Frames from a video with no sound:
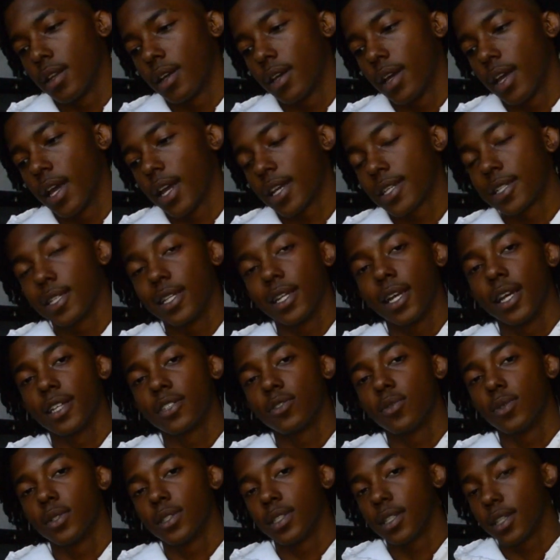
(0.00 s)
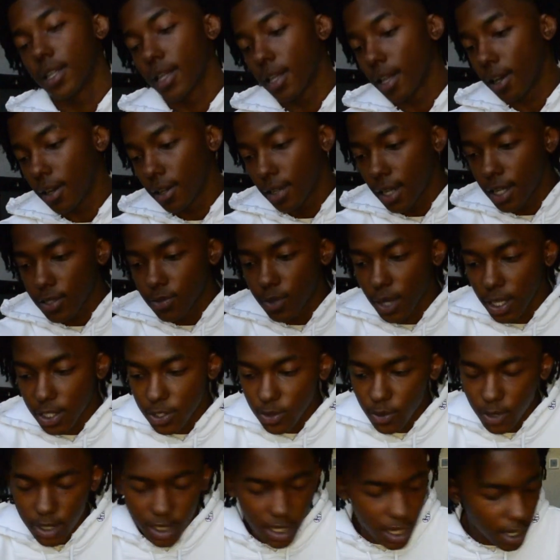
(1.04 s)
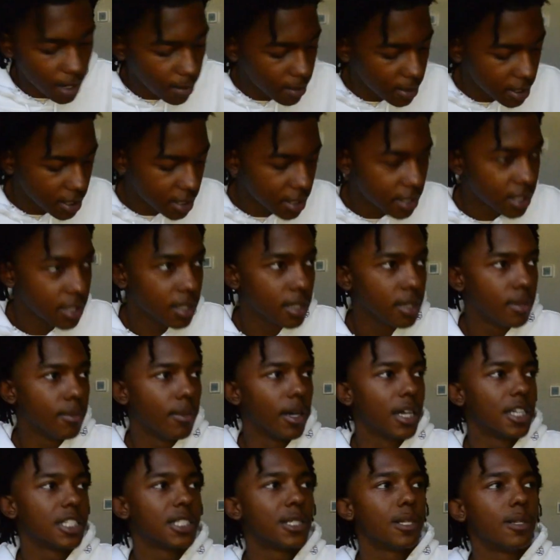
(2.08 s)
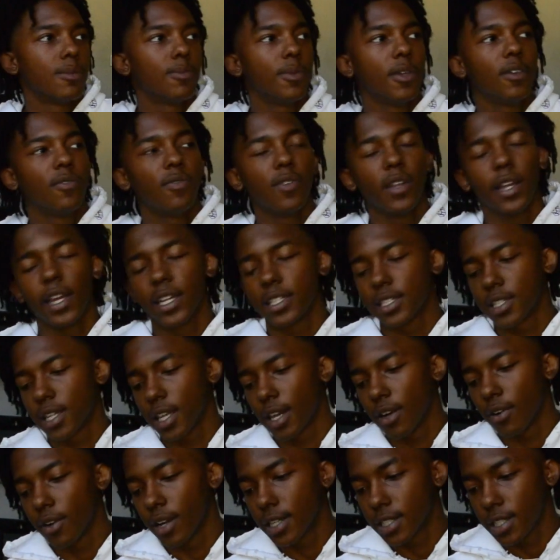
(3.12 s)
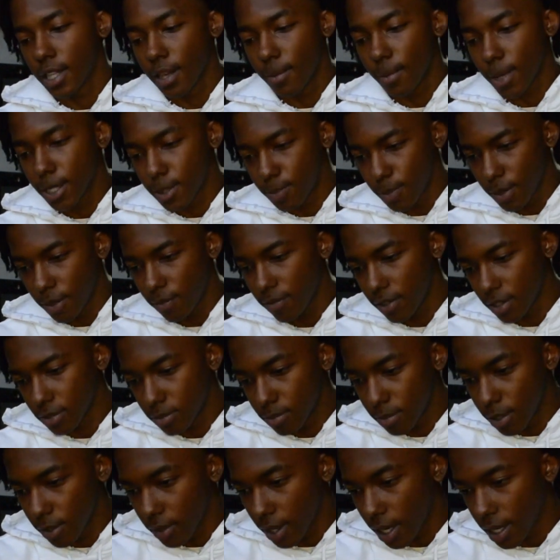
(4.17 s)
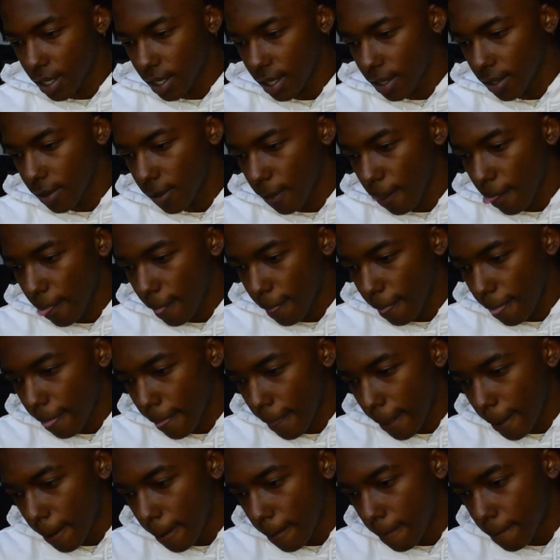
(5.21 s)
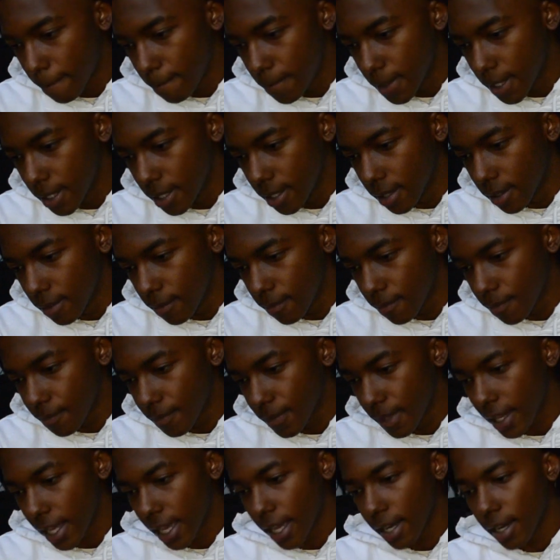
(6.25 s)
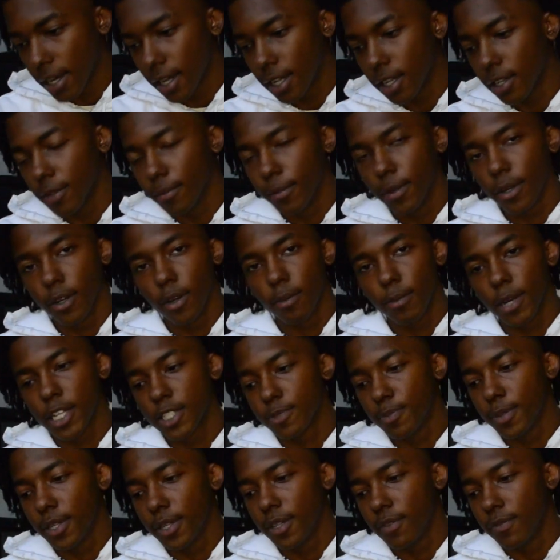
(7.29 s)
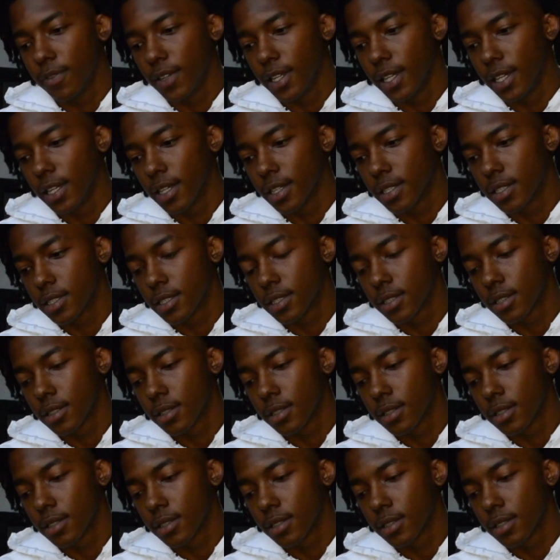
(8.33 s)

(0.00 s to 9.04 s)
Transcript: Actually, that's when I switched helmets to my speed flex. I don't actually have my speed flex with me right now, but I had a clear mirror on my speed flex.